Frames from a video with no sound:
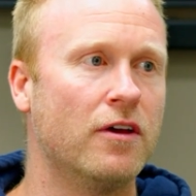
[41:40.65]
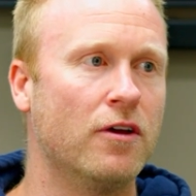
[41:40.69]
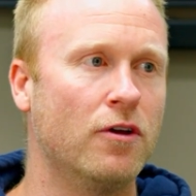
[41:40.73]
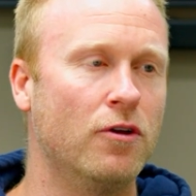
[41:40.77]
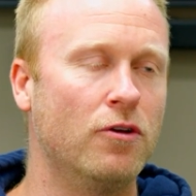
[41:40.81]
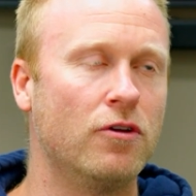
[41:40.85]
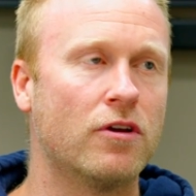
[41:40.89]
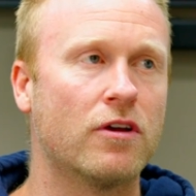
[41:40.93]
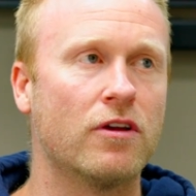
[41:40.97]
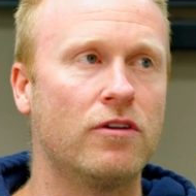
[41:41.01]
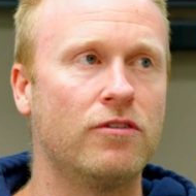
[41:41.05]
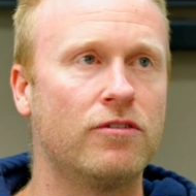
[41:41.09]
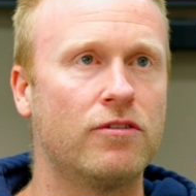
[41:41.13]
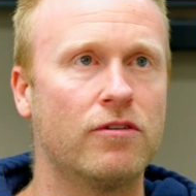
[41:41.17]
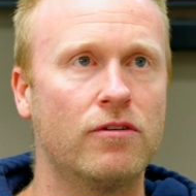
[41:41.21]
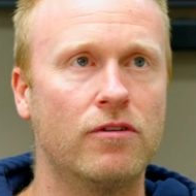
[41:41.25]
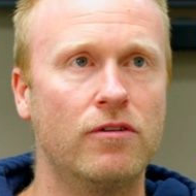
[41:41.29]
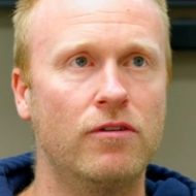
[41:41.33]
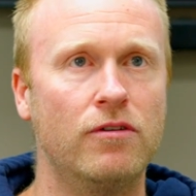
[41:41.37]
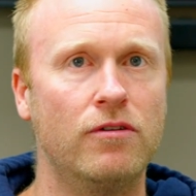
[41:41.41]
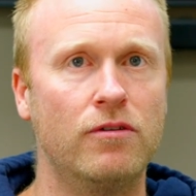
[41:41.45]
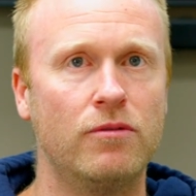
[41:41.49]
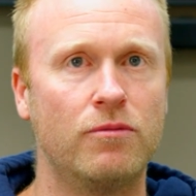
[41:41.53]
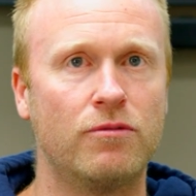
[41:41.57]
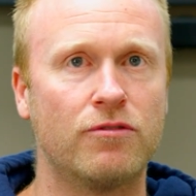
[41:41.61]
who can
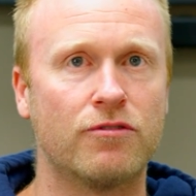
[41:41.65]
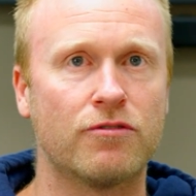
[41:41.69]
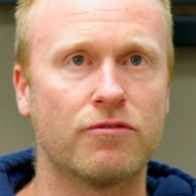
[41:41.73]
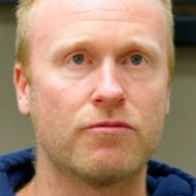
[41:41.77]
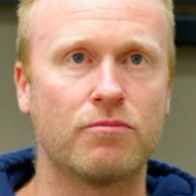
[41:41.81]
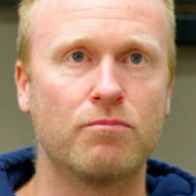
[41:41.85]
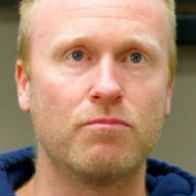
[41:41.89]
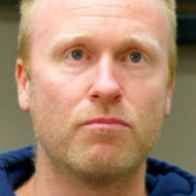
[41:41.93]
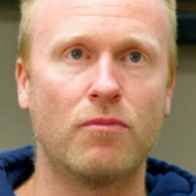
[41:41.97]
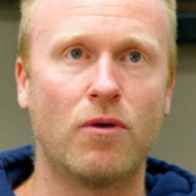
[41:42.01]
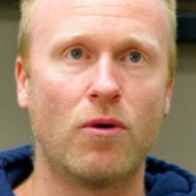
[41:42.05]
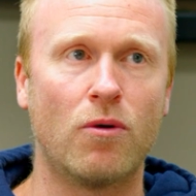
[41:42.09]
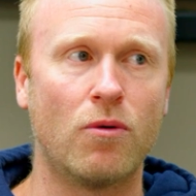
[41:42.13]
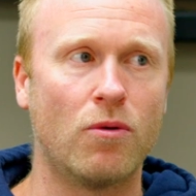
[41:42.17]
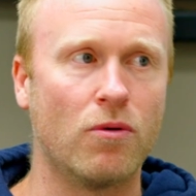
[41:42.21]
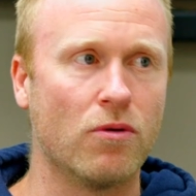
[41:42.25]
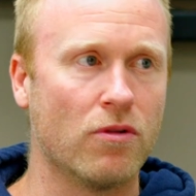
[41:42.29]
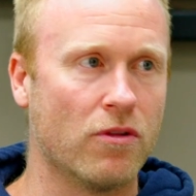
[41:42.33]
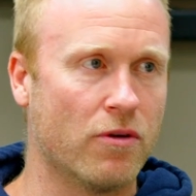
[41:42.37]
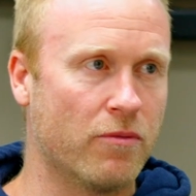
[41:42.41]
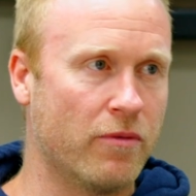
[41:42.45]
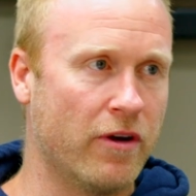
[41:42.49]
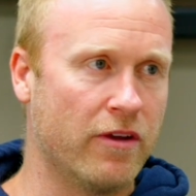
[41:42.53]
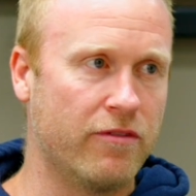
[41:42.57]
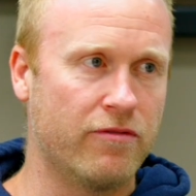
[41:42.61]
do
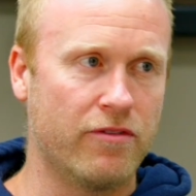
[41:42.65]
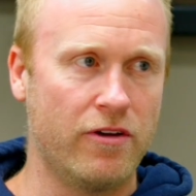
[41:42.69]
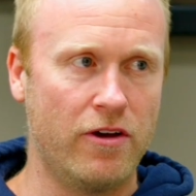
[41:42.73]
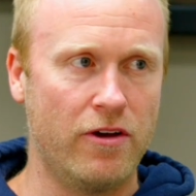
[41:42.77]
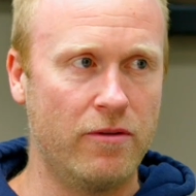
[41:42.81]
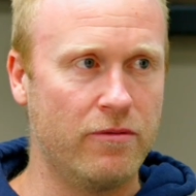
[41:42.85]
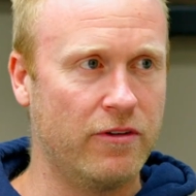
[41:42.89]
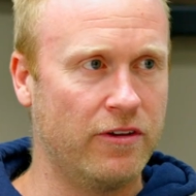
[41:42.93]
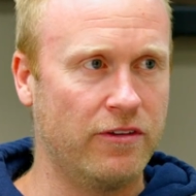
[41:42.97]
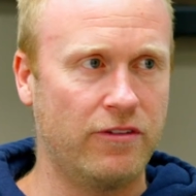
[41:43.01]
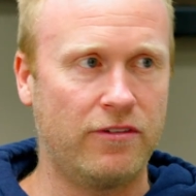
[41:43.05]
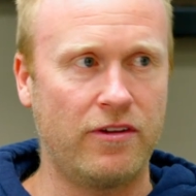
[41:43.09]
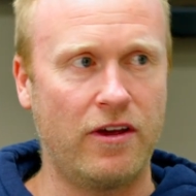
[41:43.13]
smaller refurbishments,